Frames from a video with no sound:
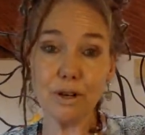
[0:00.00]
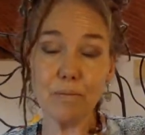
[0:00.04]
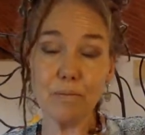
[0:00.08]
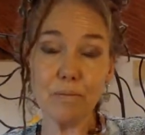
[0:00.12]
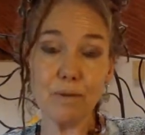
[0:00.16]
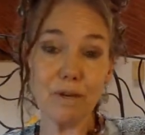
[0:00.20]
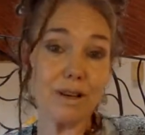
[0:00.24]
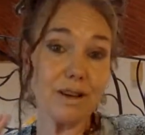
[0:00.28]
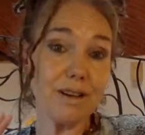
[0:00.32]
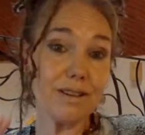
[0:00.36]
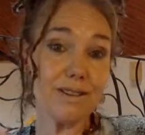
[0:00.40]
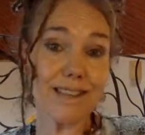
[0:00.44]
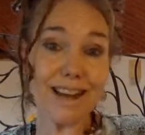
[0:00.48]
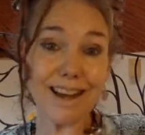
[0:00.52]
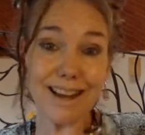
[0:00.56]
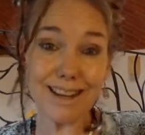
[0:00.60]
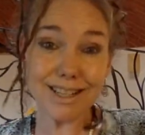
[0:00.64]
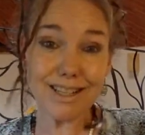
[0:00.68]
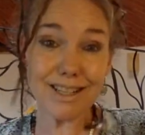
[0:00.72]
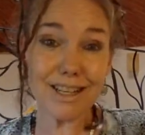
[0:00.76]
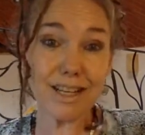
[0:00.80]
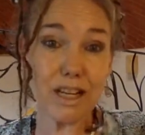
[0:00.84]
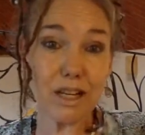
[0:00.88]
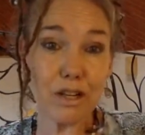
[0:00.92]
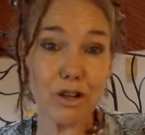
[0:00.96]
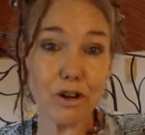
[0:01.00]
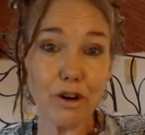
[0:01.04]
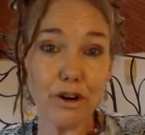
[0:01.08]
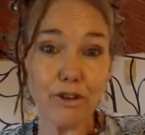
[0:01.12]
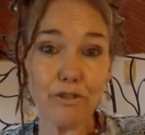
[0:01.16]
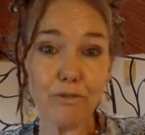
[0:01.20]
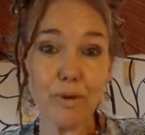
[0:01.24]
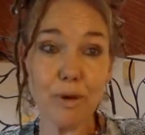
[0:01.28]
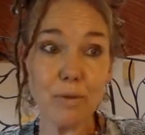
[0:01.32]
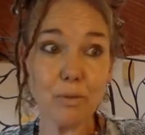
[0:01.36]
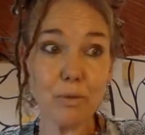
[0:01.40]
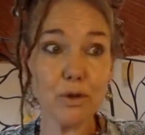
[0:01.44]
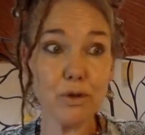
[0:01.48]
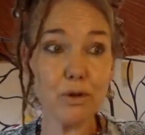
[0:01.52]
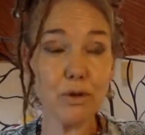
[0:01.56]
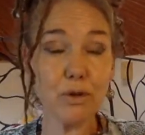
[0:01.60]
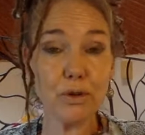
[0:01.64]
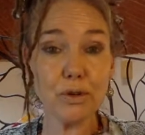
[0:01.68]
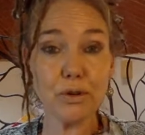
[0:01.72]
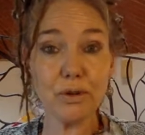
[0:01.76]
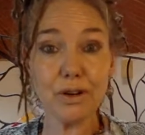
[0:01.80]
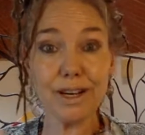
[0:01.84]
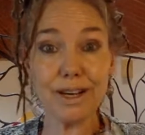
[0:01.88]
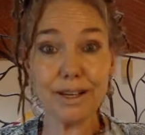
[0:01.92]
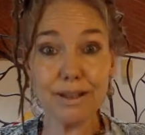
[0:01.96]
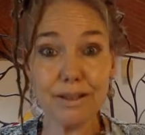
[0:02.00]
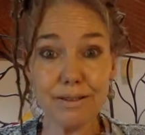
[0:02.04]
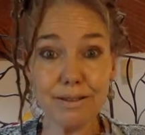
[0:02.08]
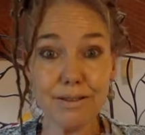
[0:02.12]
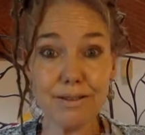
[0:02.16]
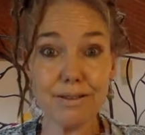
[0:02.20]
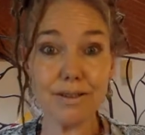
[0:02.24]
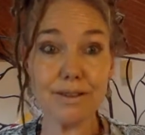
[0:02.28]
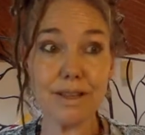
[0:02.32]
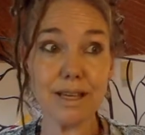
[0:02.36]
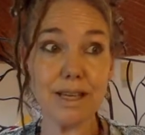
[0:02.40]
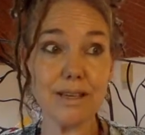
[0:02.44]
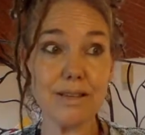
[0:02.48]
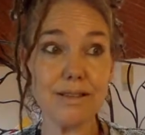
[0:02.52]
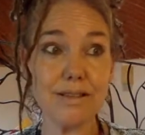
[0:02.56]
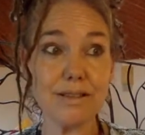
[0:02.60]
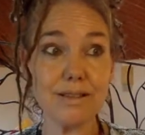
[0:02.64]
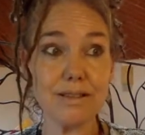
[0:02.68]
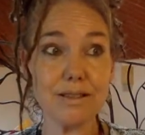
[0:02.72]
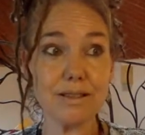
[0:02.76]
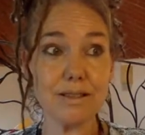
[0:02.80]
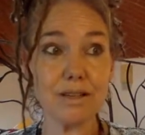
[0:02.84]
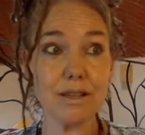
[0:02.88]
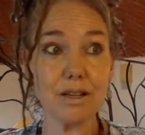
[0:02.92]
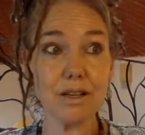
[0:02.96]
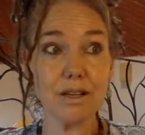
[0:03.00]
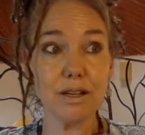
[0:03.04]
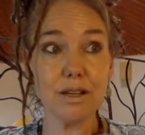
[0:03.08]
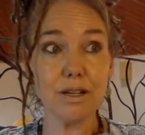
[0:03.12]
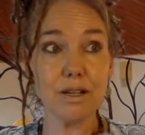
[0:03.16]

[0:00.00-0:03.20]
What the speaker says: Because actually a lot of people who are in these